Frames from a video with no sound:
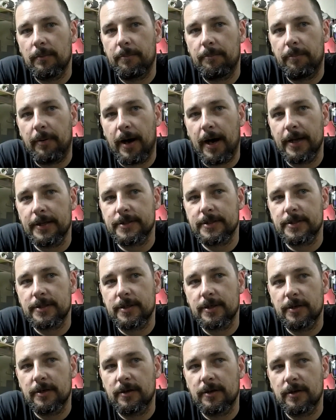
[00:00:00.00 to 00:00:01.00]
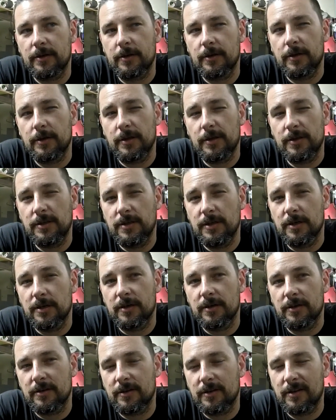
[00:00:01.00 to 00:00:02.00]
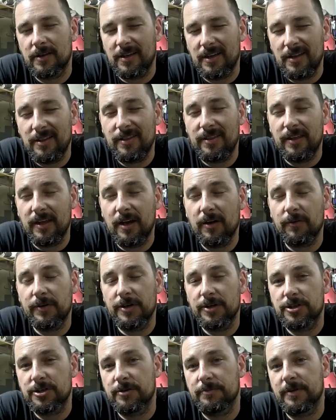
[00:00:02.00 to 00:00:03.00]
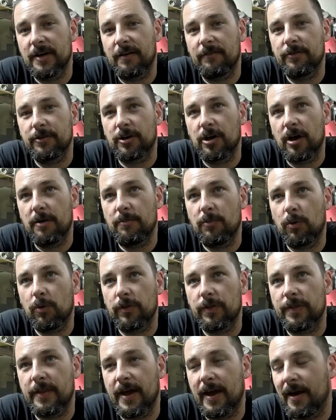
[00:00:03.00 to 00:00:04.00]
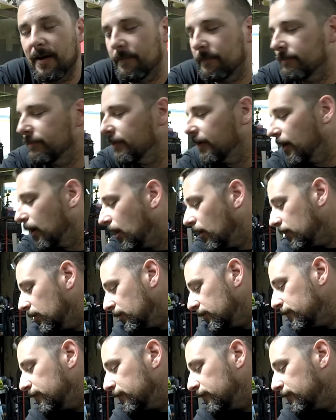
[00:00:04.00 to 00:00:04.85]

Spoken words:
But in theory you should be able to go more than that, but I've got a